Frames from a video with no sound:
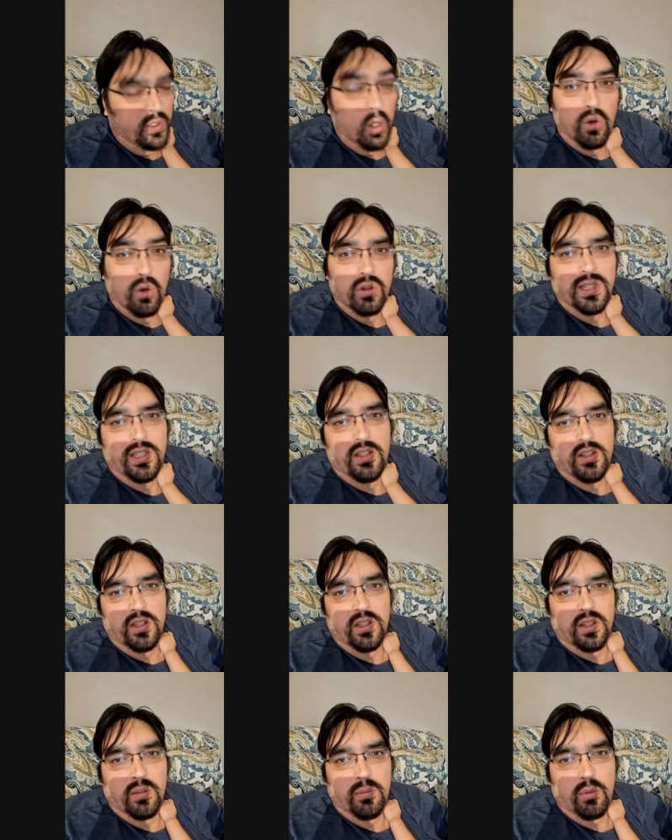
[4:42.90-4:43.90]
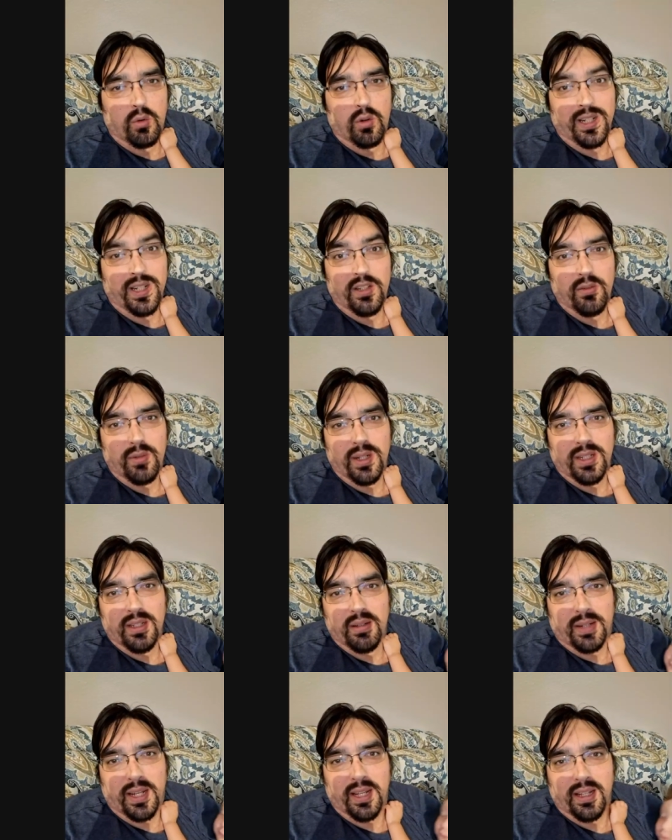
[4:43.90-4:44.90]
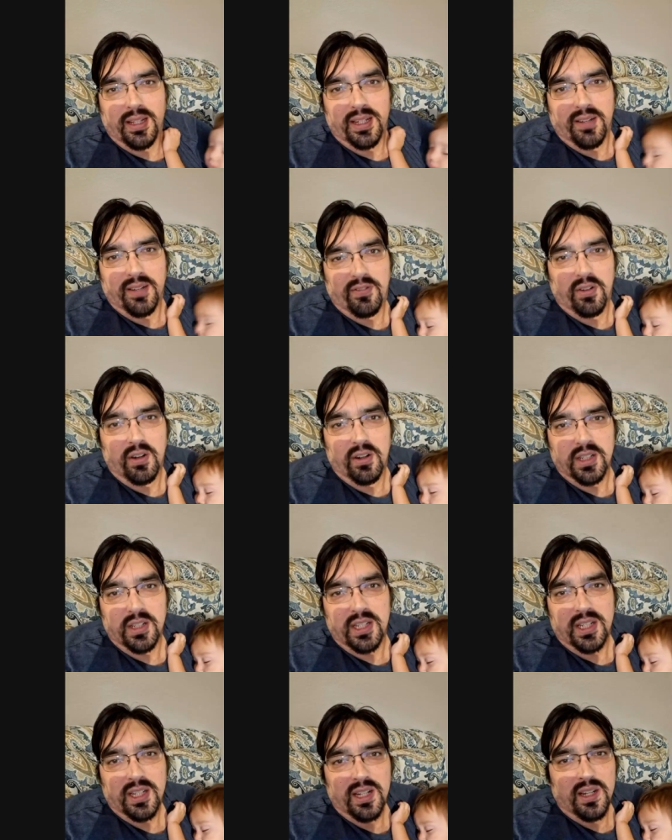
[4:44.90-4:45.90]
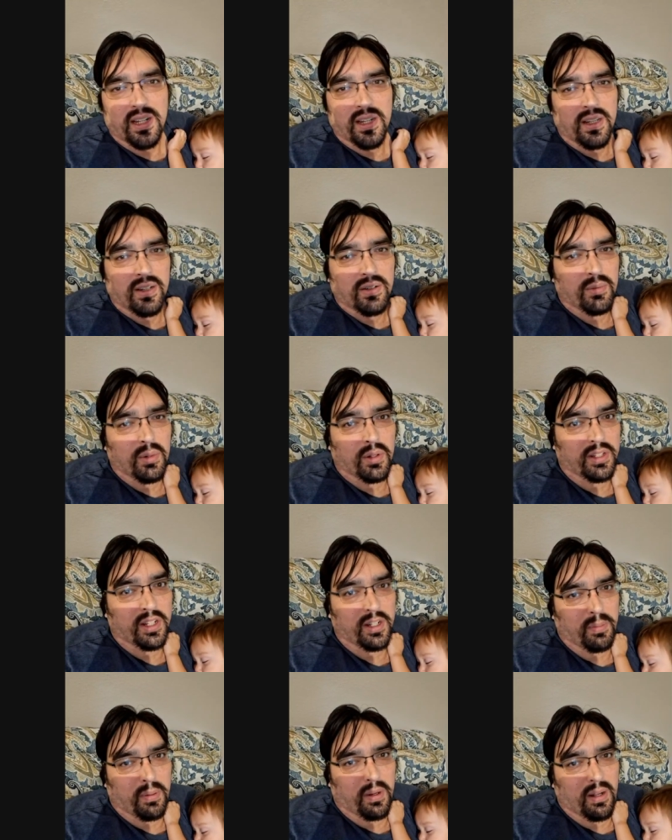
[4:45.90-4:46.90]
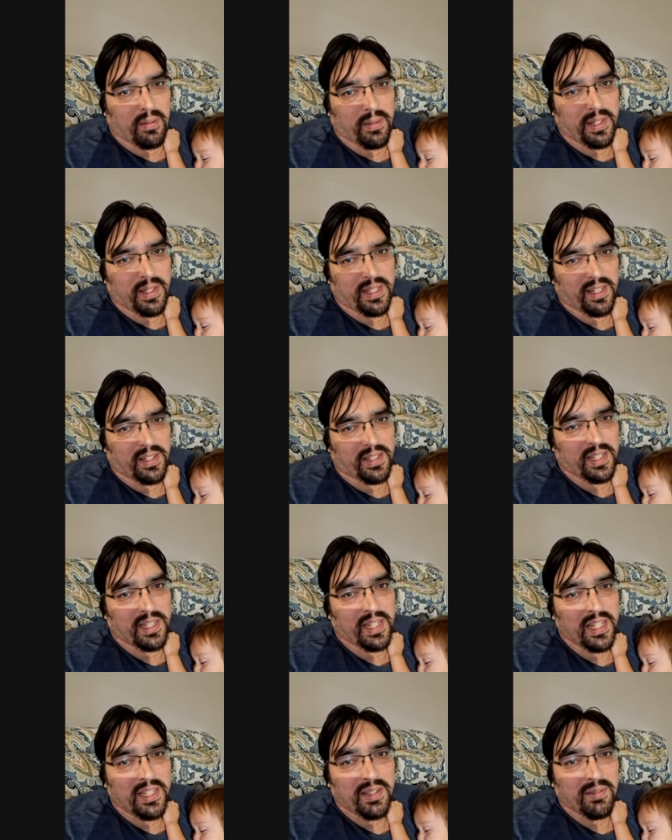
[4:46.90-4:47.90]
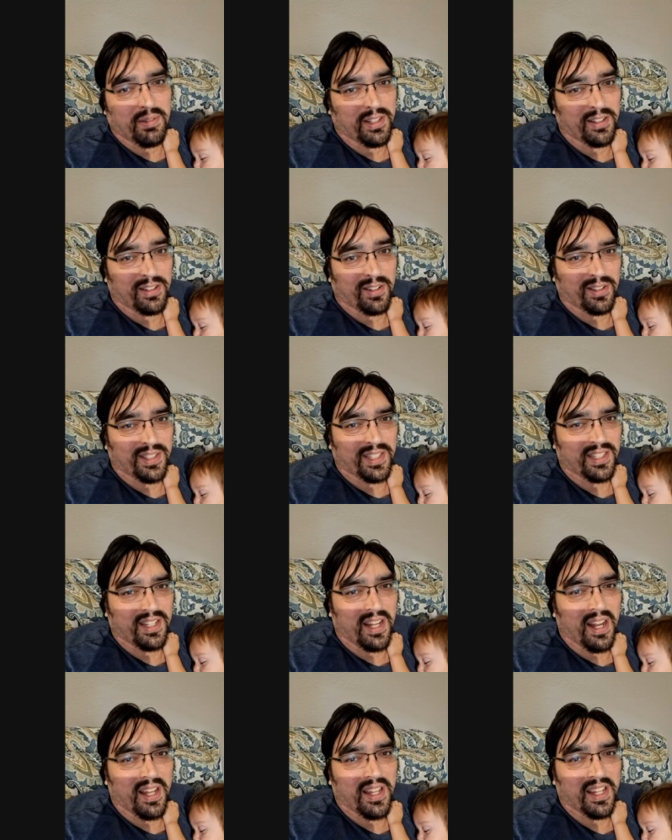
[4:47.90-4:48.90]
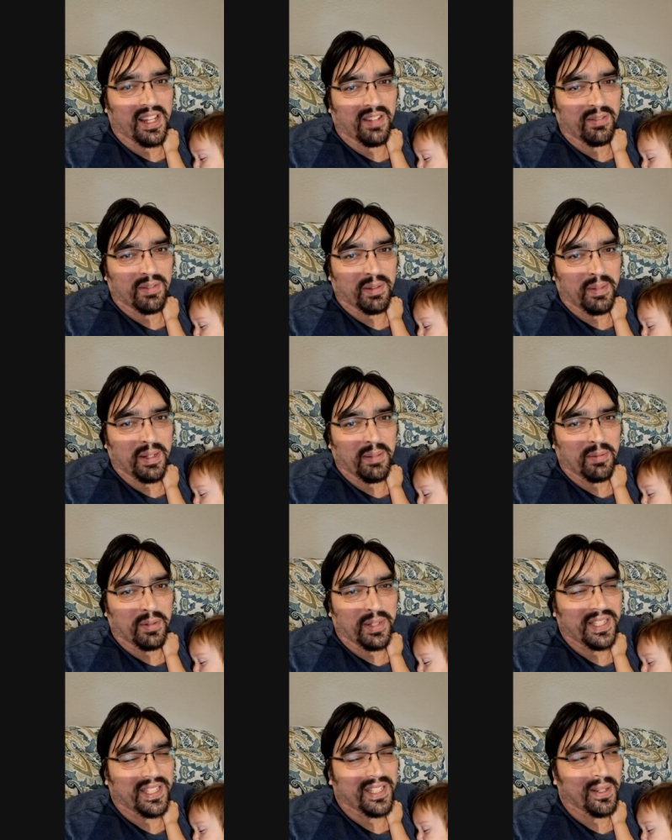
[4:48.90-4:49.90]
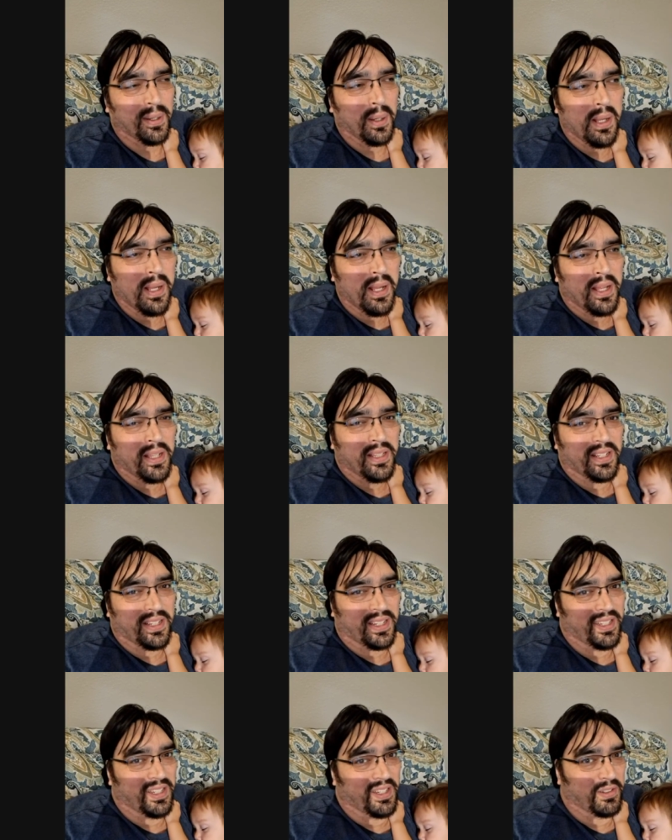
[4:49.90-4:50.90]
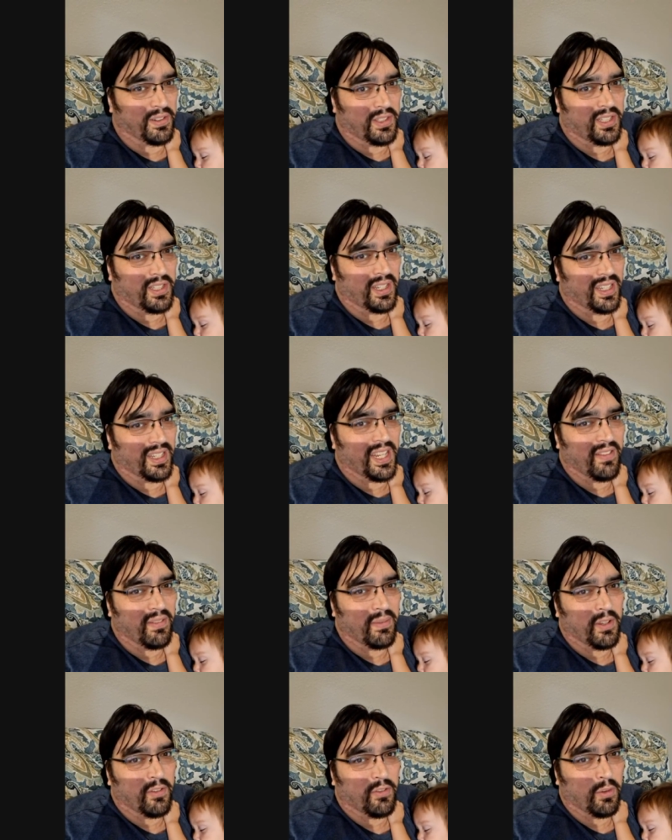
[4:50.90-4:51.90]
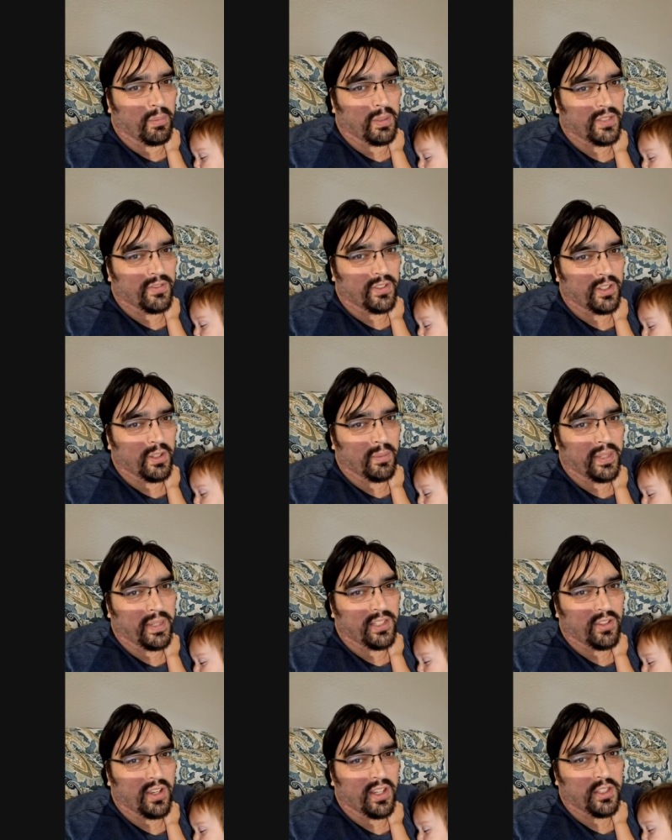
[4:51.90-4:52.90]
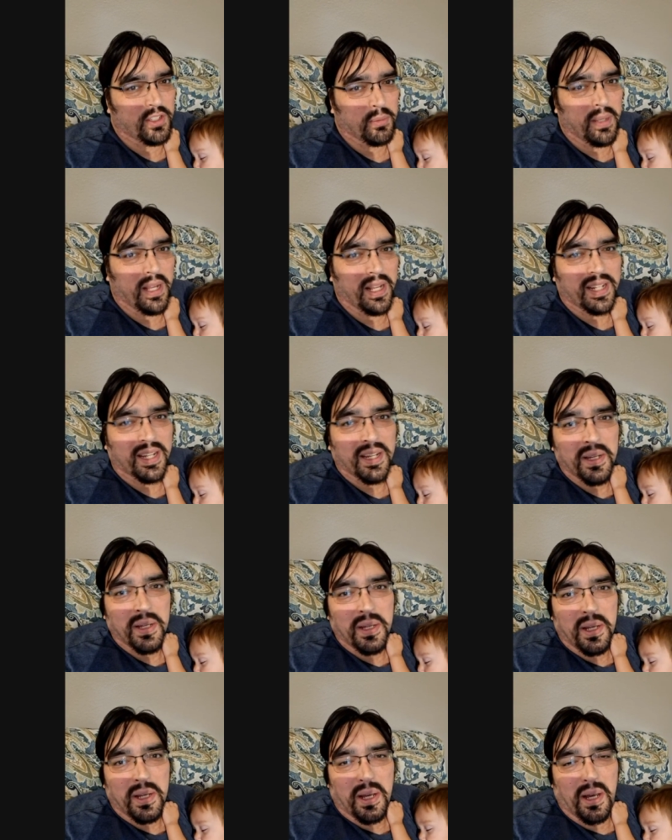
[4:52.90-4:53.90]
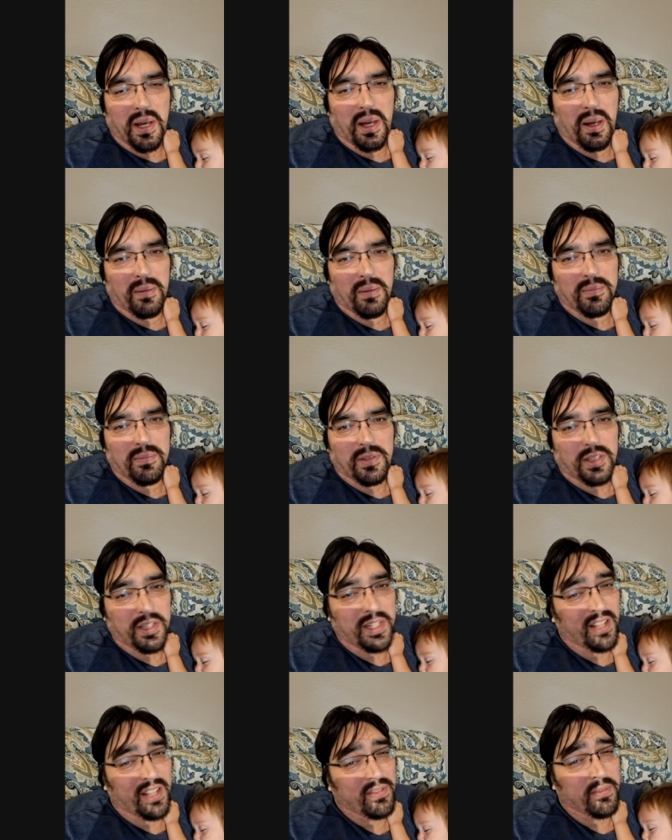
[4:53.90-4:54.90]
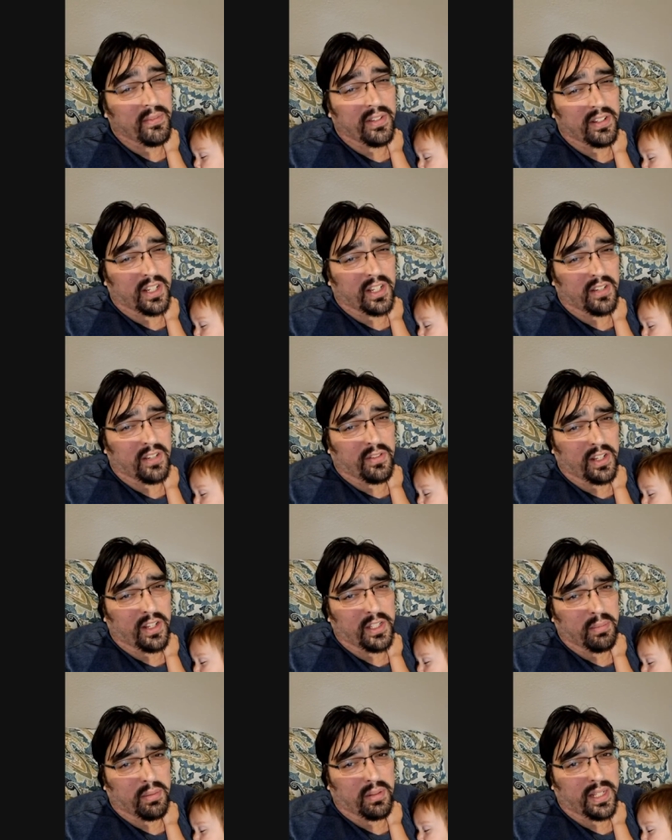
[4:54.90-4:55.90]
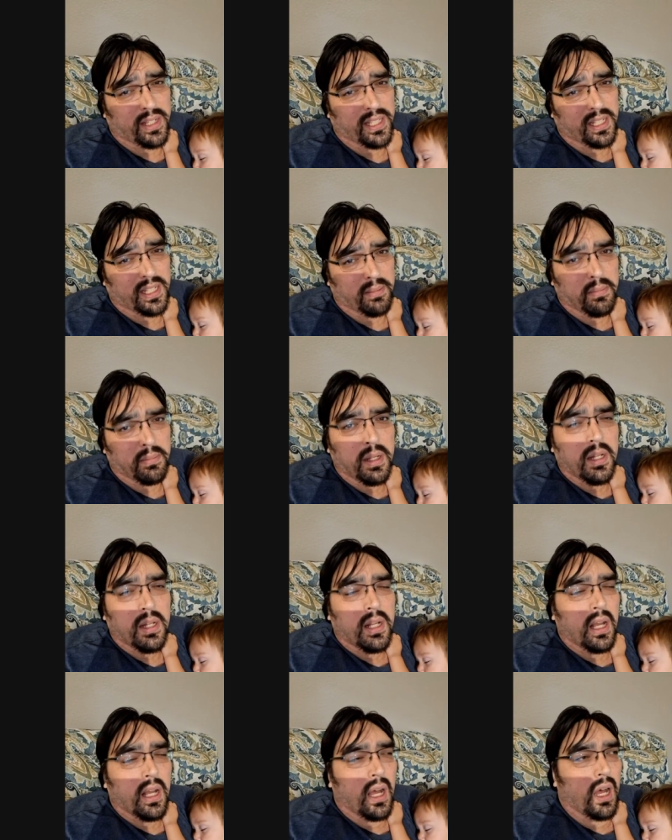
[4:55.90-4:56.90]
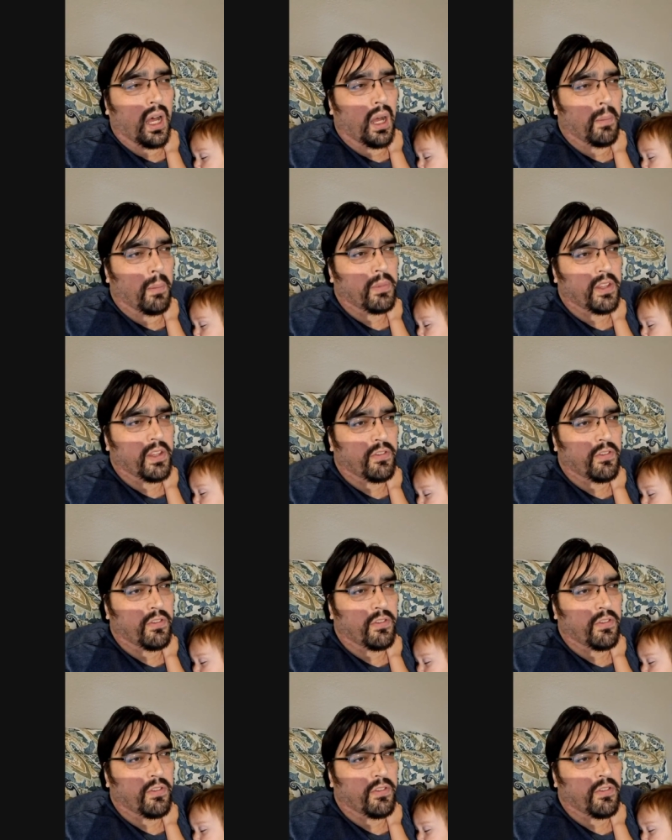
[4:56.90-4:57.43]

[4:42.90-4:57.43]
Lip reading: cultist unit on the board, and you end up killing it first. Well, they're probably they when the cultists die, they give them command points. So you suddenly give them their 4+ feel no pain stratagem back. So you have to be very careful how you play them. The